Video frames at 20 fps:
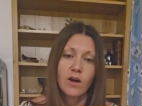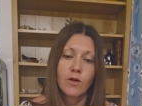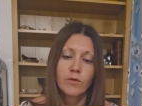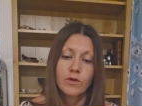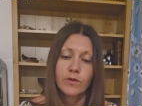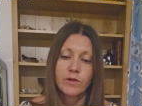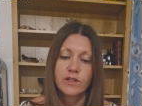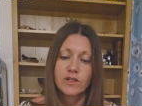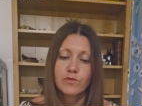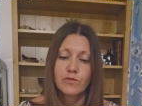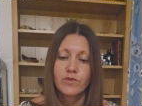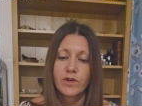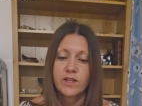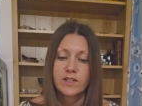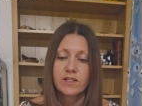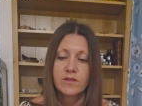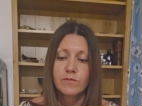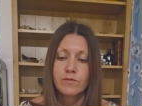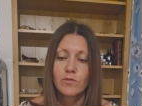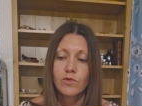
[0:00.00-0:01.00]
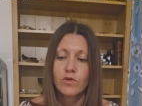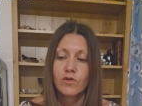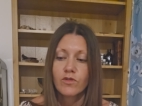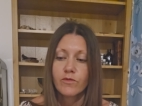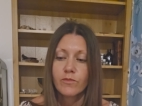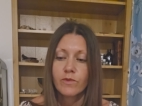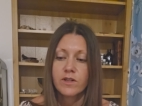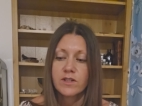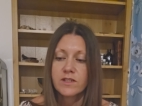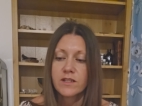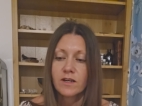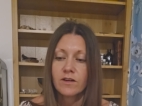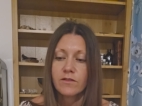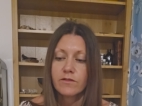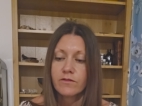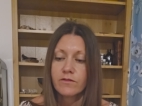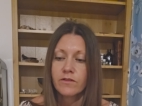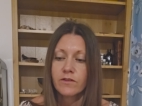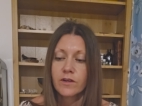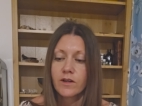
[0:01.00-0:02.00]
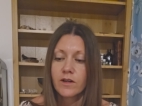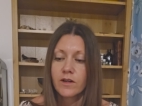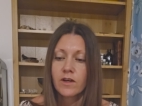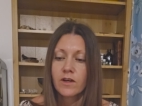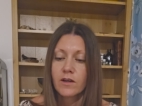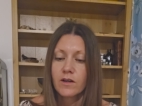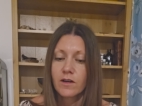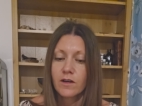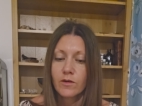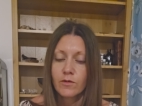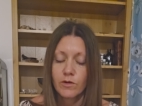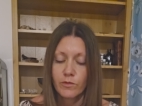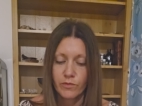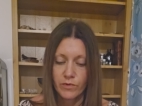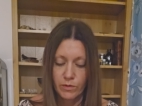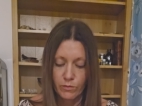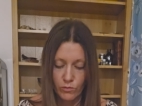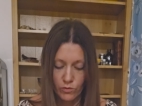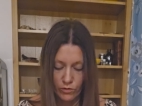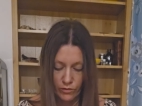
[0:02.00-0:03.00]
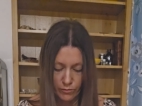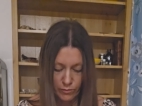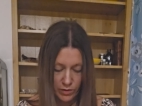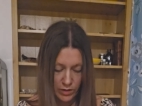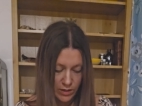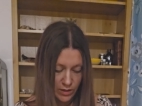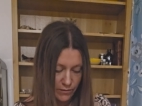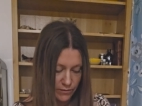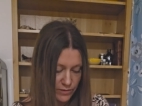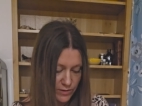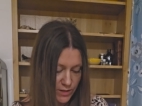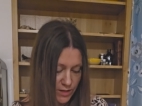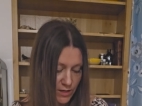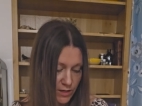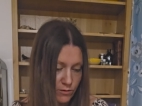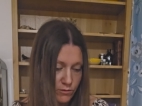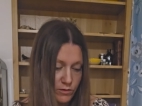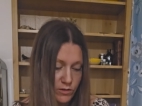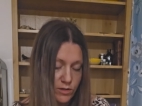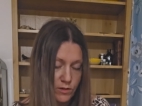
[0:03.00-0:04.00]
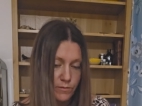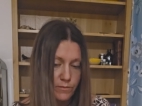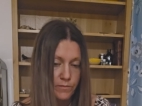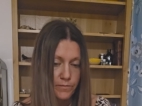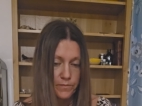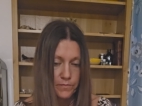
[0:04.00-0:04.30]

I want to express more of myself. I want to bring more of my gifts out.